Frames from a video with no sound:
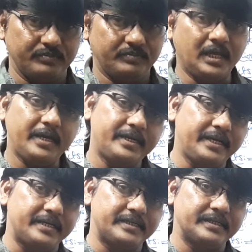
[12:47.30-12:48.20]
the
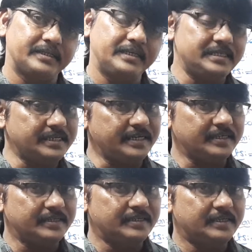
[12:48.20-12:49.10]
heat, isn't it?
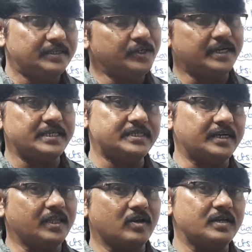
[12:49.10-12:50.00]
Do you
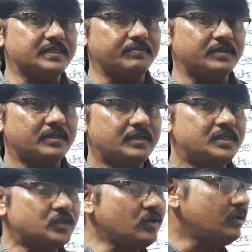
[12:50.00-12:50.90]
understand the concept?
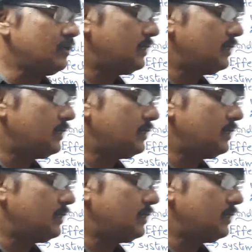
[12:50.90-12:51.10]
So